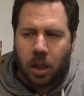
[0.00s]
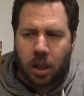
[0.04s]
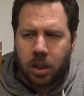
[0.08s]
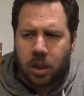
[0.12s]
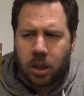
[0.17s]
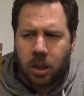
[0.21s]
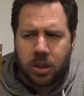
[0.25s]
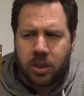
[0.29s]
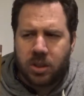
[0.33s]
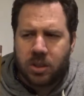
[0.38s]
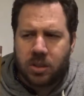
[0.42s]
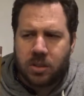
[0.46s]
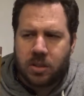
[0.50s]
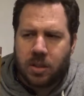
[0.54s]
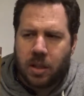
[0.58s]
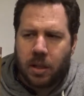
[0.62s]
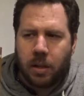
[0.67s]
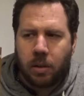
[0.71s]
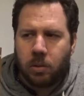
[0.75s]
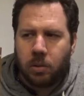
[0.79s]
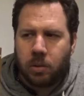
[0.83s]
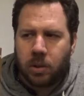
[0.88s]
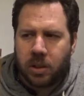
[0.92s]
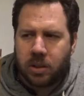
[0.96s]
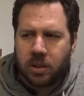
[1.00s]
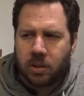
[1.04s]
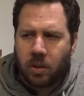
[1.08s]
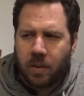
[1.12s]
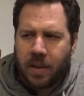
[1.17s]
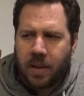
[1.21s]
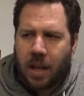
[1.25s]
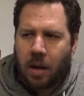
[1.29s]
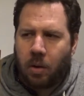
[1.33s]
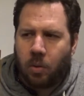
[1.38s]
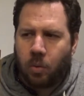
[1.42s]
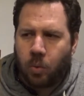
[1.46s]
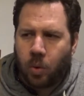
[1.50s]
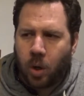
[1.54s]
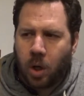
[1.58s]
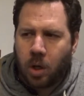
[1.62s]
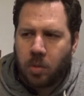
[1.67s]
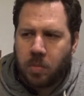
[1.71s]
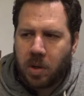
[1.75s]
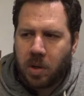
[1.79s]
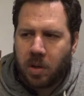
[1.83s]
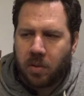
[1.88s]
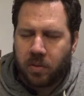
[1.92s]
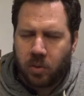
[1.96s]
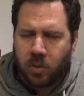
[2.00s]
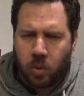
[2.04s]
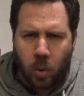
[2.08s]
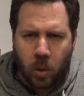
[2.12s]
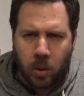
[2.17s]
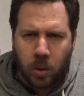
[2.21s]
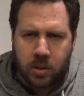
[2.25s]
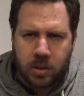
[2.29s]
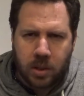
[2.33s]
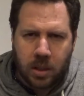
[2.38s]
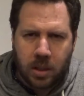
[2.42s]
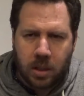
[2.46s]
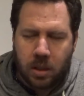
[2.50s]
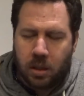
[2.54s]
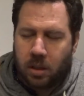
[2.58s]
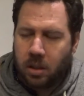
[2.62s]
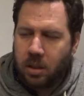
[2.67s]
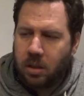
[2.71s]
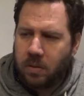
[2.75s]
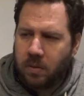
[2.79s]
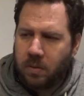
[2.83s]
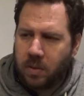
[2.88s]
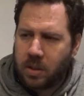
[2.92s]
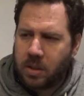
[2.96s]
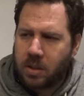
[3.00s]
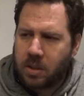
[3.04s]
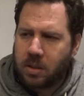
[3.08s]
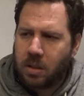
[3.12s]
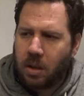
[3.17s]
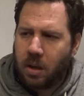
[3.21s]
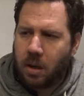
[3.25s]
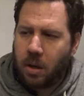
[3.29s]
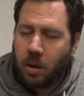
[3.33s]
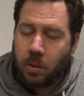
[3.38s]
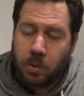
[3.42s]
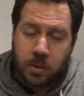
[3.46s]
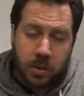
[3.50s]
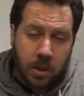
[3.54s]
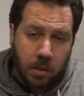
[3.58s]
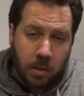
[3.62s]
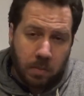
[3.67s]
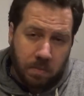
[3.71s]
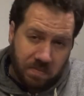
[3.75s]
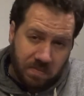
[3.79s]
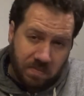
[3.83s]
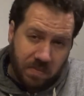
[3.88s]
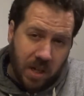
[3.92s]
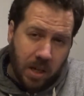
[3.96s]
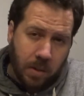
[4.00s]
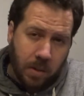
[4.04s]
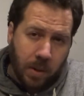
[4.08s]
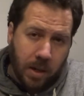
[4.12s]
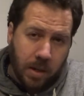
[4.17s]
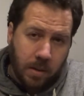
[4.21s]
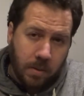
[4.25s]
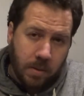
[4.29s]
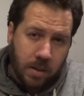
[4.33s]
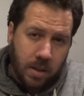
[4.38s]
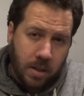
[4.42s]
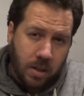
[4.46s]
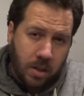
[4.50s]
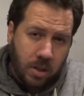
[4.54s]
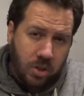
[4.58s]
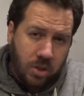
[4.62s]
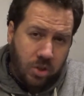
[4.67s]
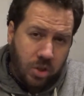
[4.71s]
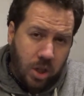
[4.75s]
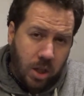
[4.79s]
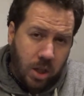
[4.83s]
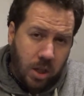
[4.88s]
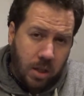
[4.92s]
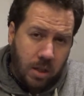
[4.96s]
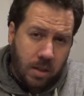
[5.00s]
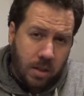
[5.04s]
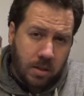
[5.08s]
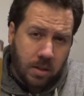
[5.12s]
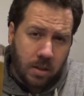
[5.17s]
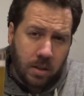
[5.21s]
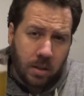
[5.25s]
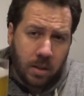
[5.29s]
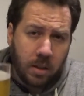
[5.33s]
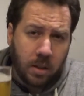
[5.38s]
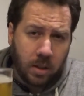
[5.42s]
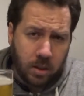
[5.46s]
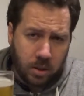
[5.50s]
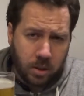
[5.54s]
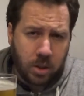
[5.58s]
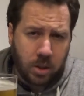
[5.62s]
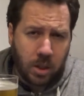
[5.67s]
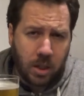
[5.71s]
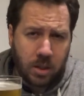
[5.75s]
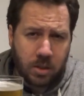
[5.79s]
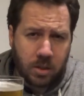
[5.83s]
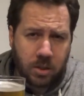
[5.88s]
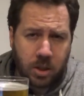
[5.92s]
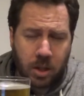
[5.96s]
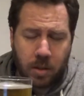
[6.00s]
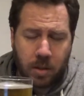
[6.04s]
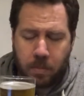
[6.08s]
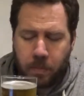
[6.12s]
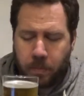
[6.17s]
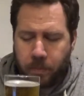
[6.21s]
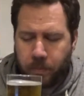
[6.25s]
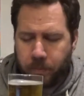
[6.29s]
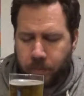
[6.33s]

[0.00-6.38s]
I could just tell. It's got that aroma of quality for the style. So anyway, Cheers. Cheers, Jim.